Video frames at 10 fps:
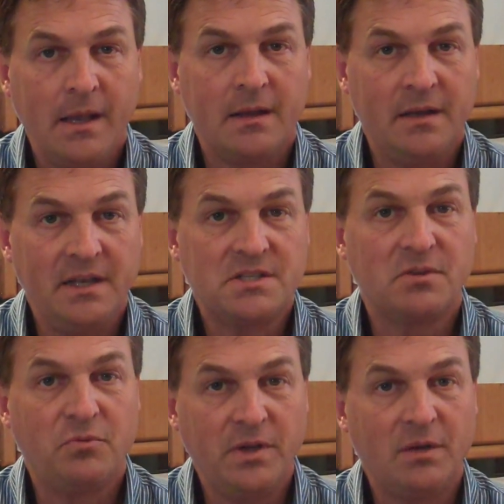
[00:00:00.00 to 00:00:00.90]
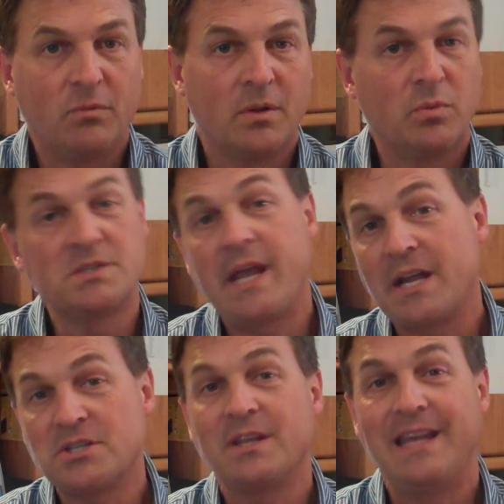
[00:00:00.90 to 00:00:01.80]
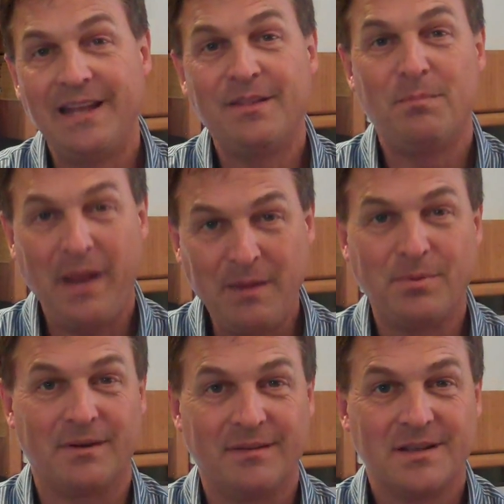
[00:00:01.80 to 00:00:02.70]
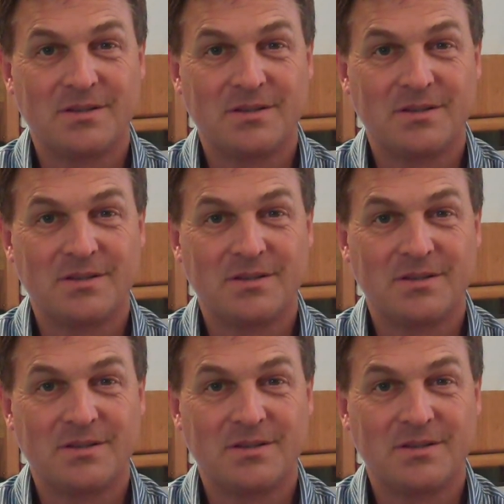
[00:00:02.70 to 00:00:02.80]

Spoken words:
and it needs to fit with what's actually in the paper,